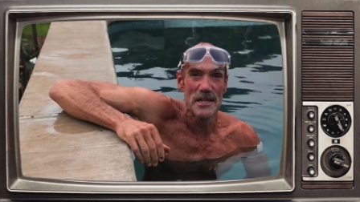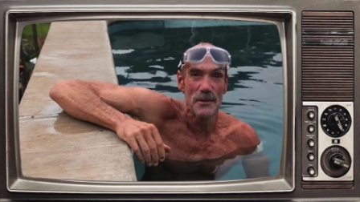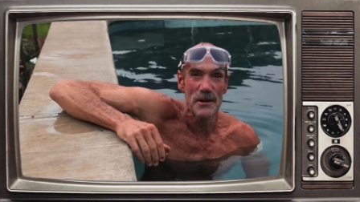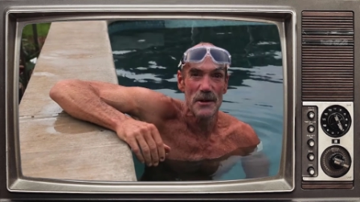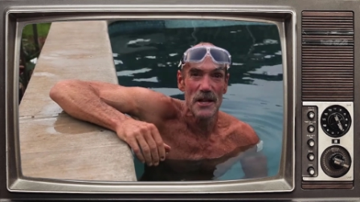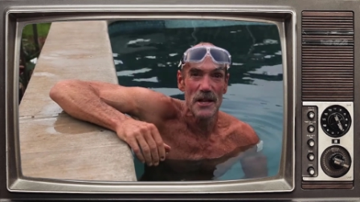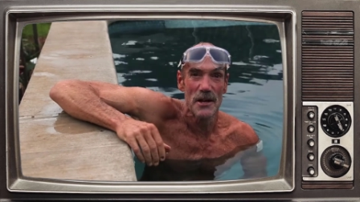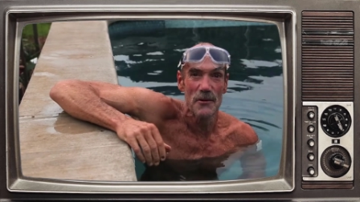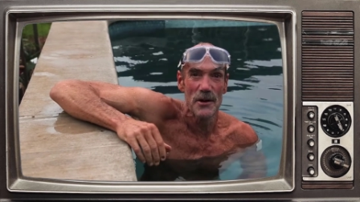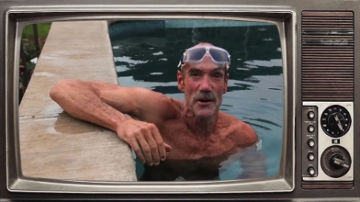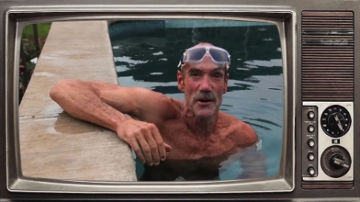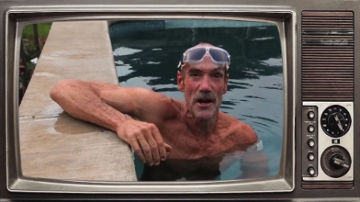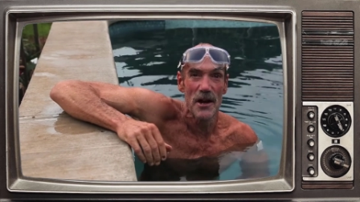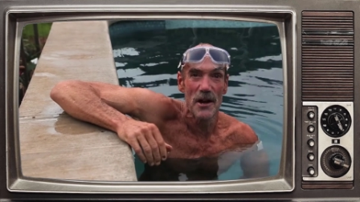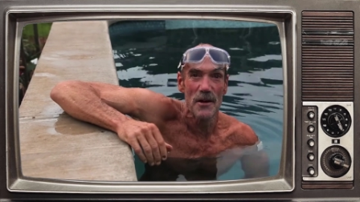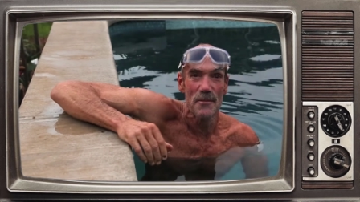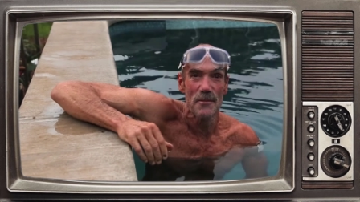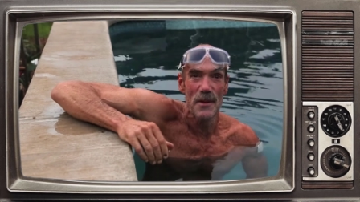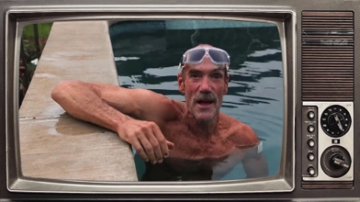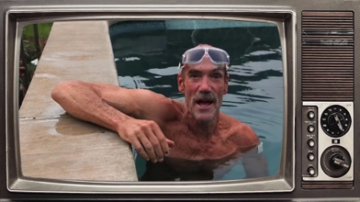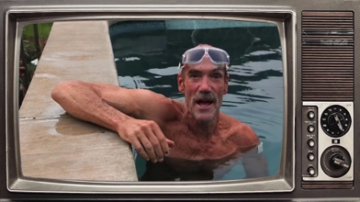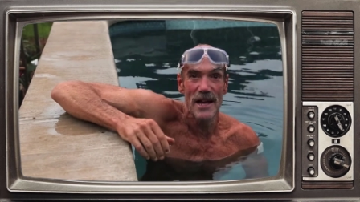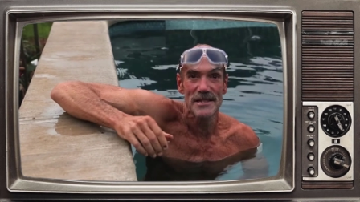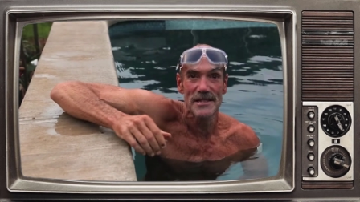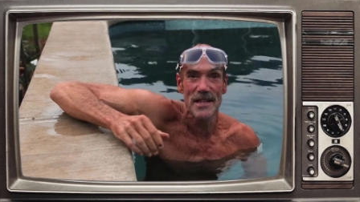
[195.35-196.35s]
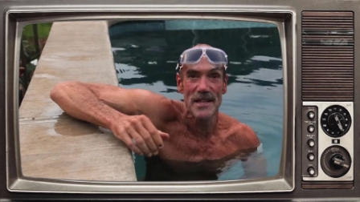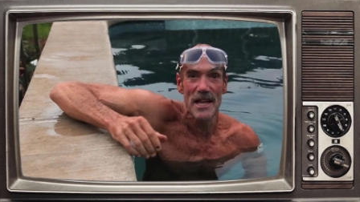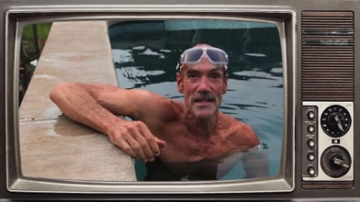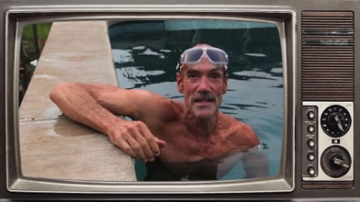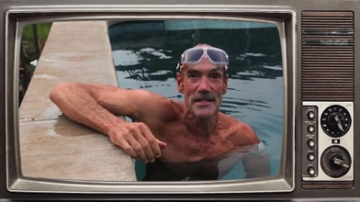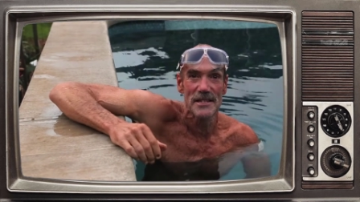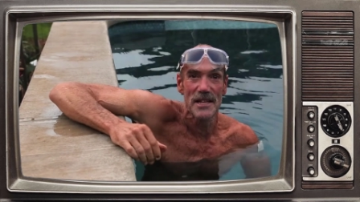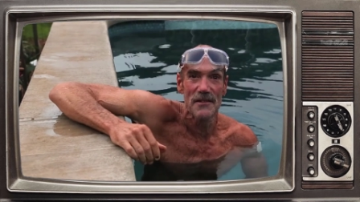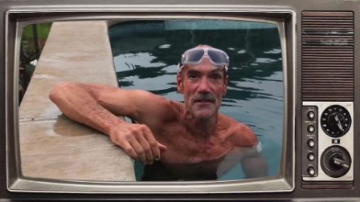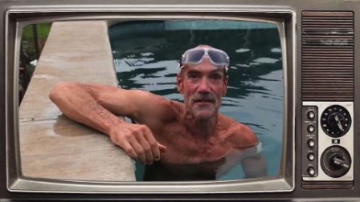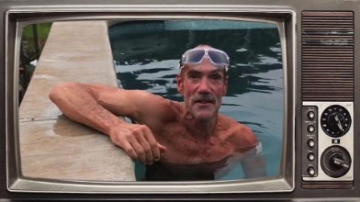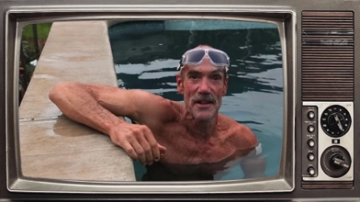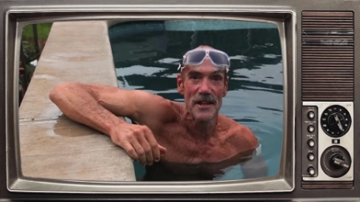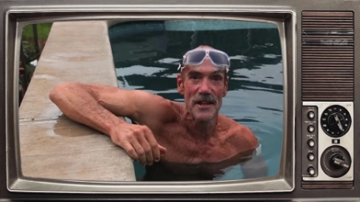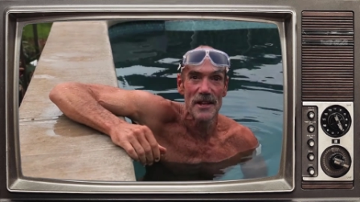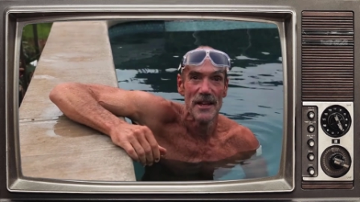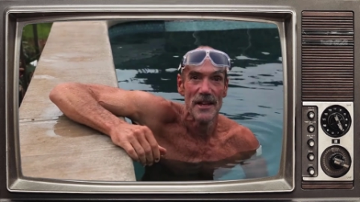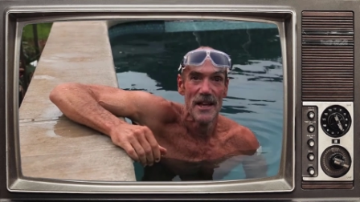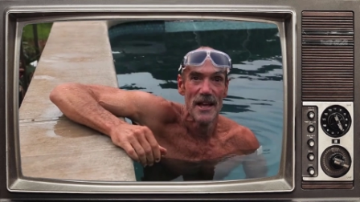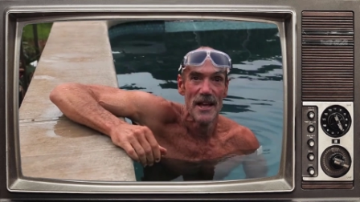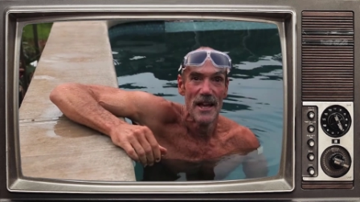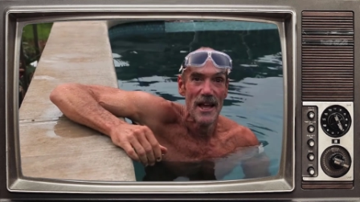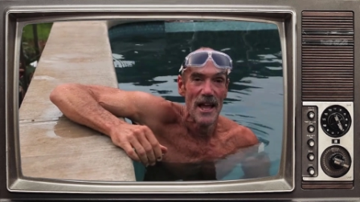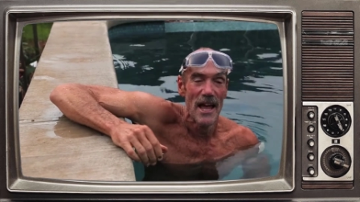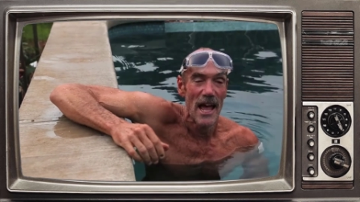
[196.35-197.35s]
but here we are past Thanksgiving
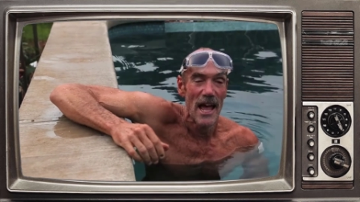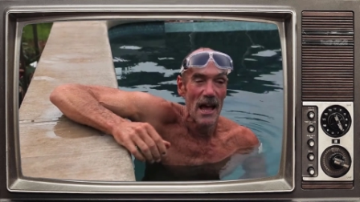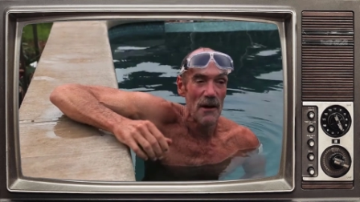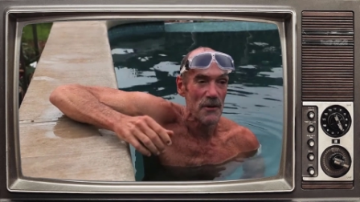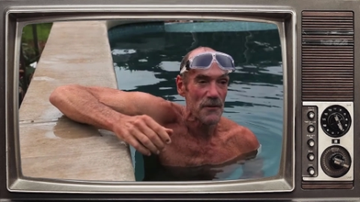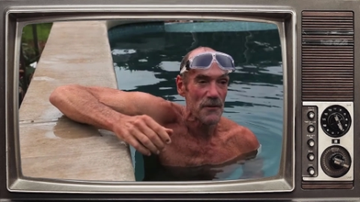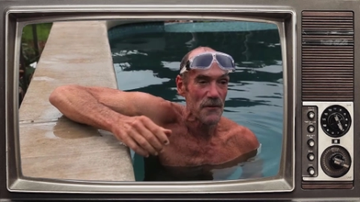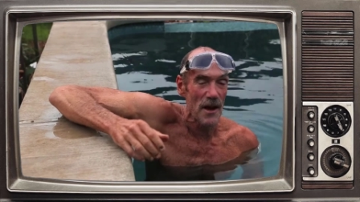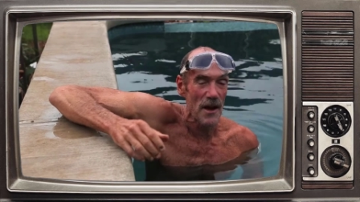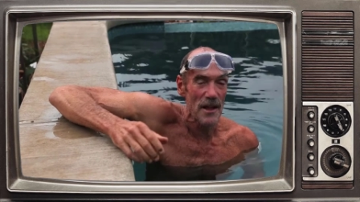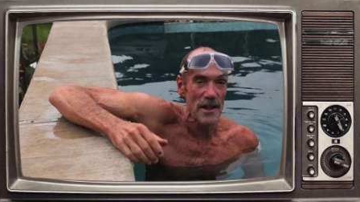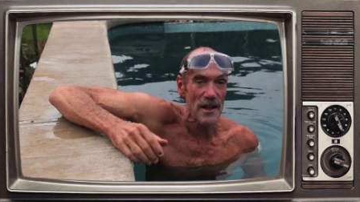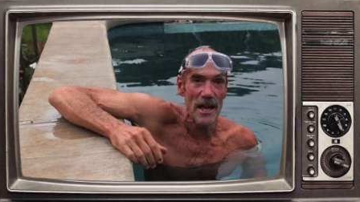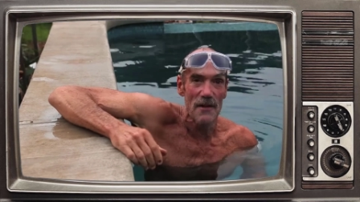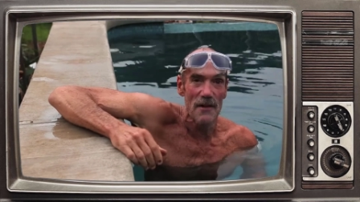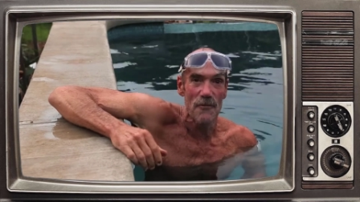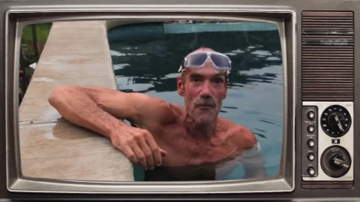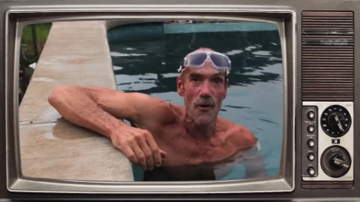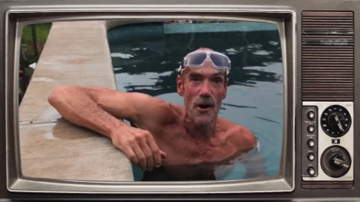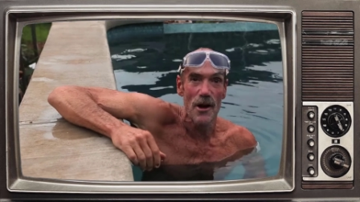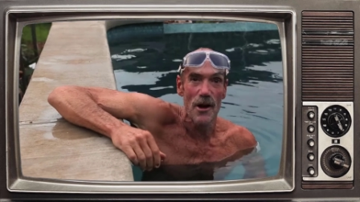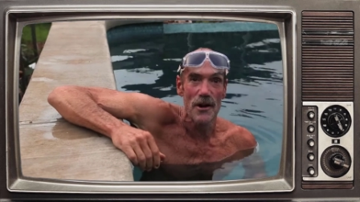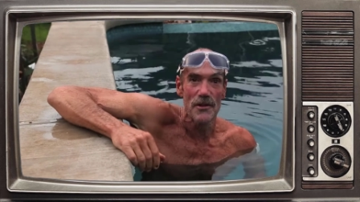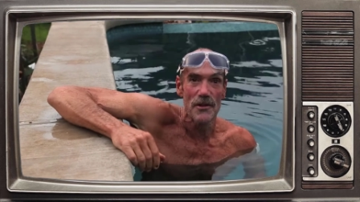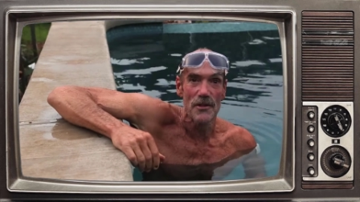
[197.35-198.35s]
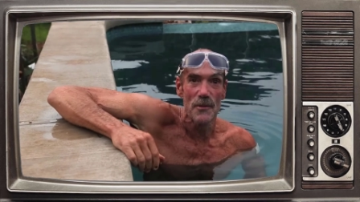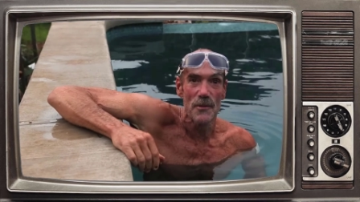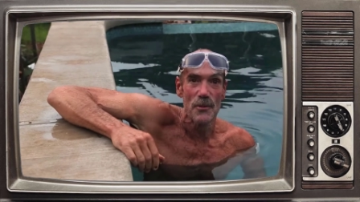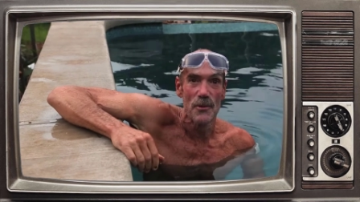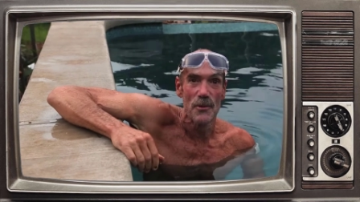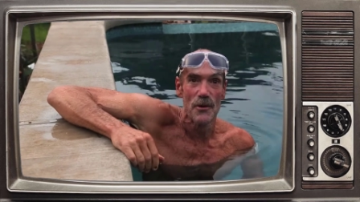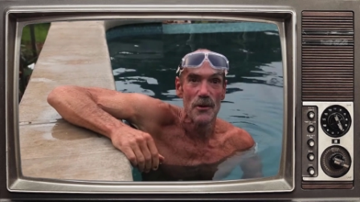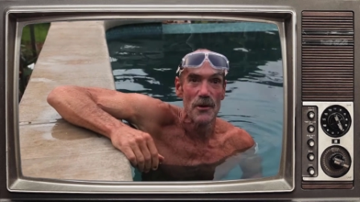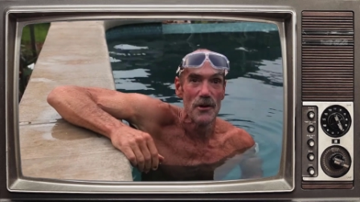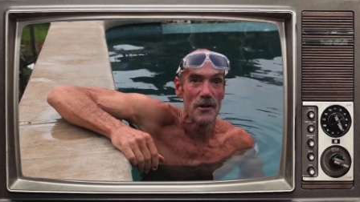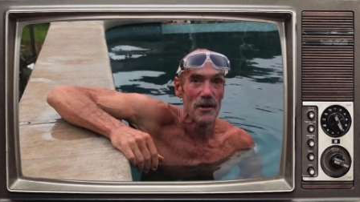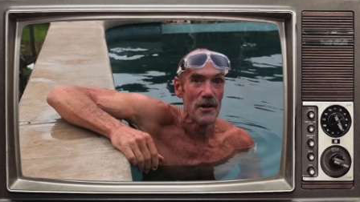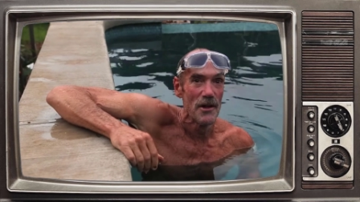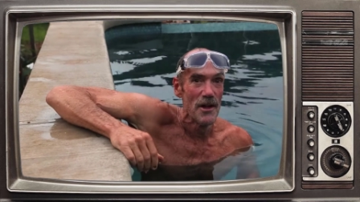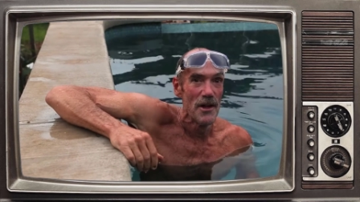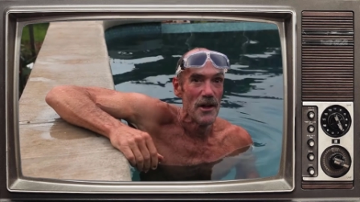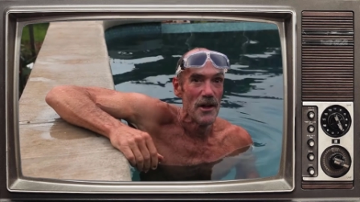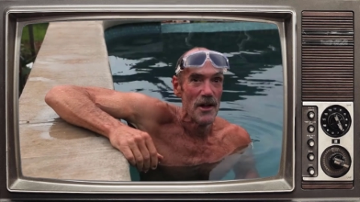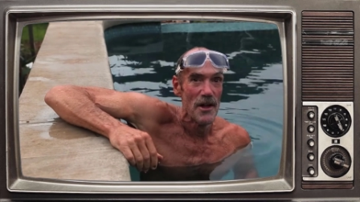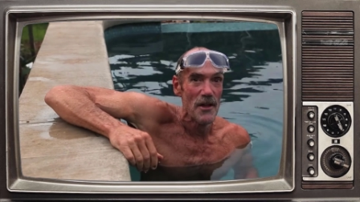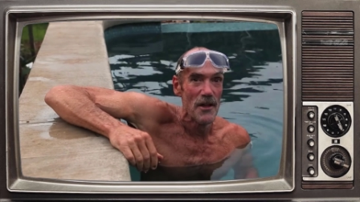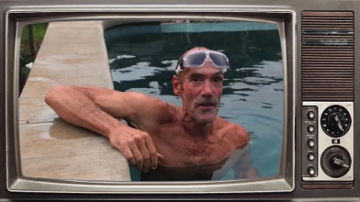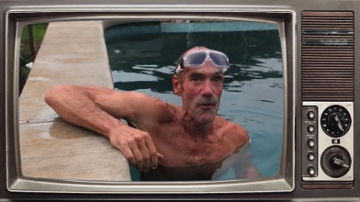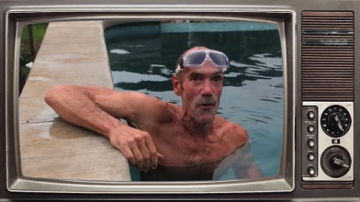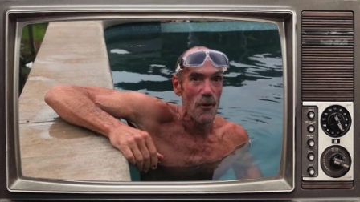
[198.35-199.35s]
and we finally have water in the pool.
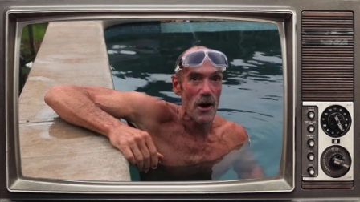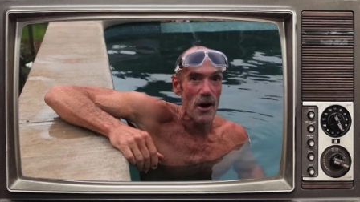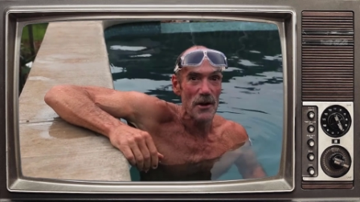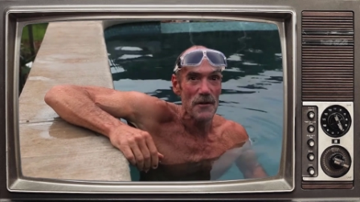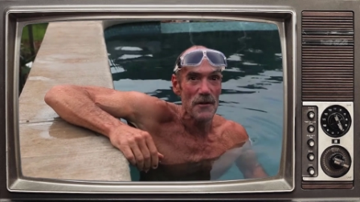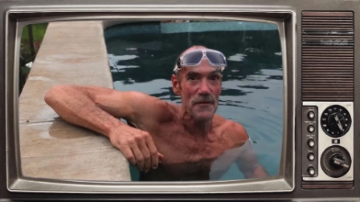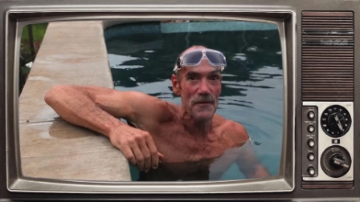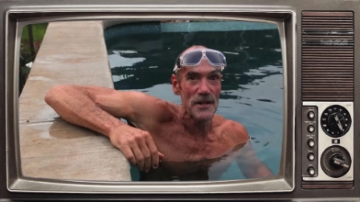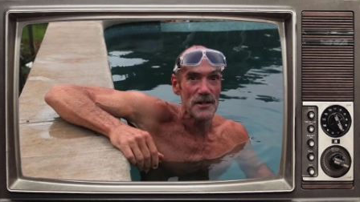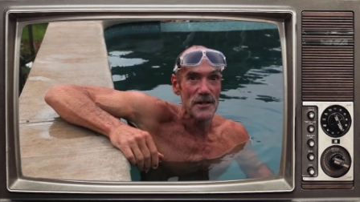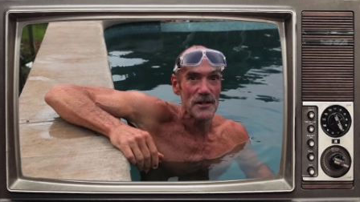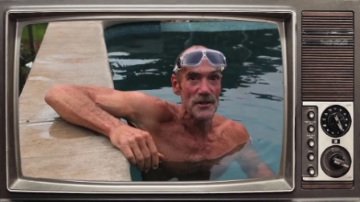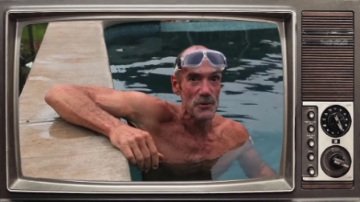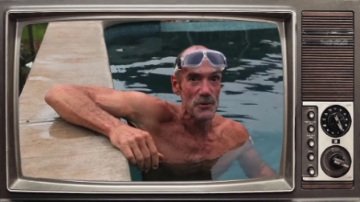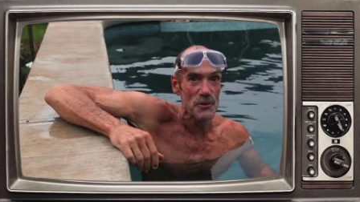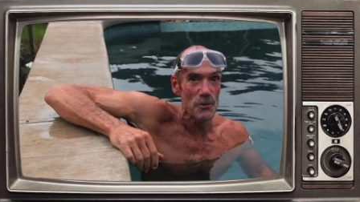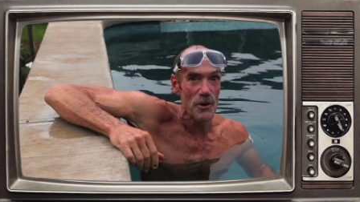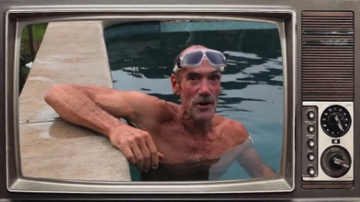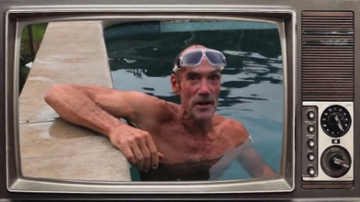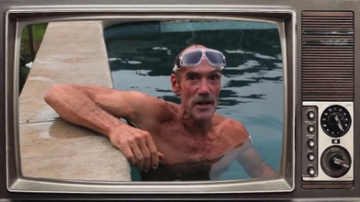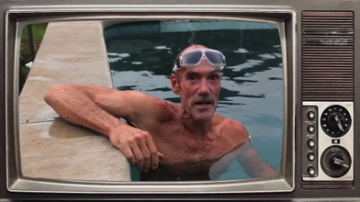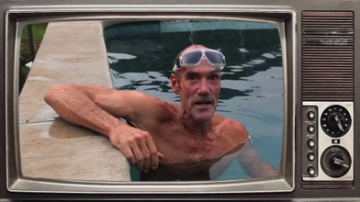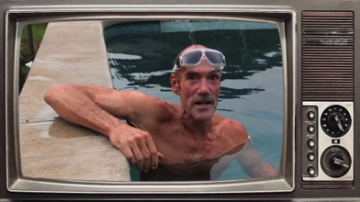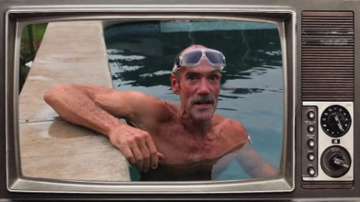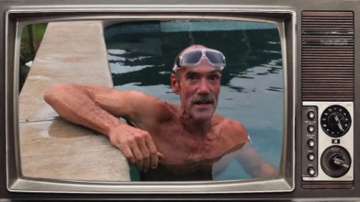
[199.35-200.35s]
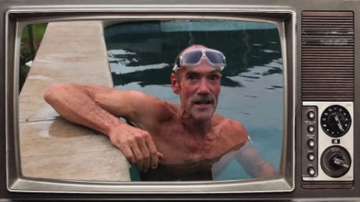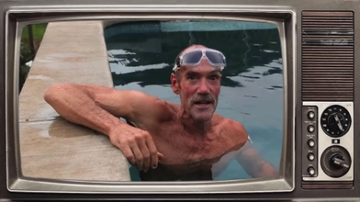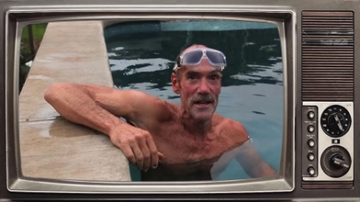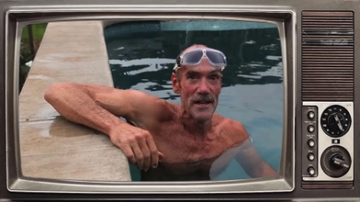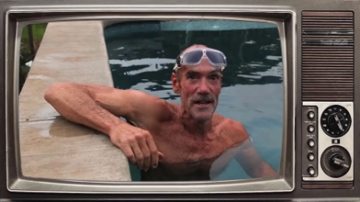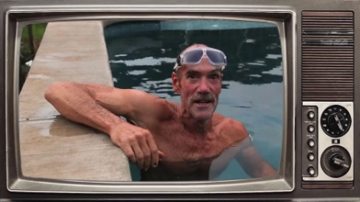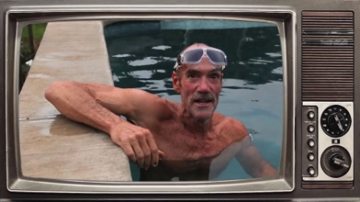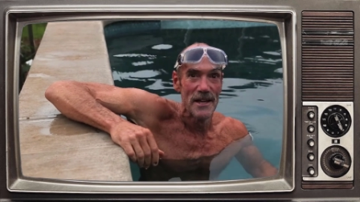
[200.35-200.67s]
The water feature's working.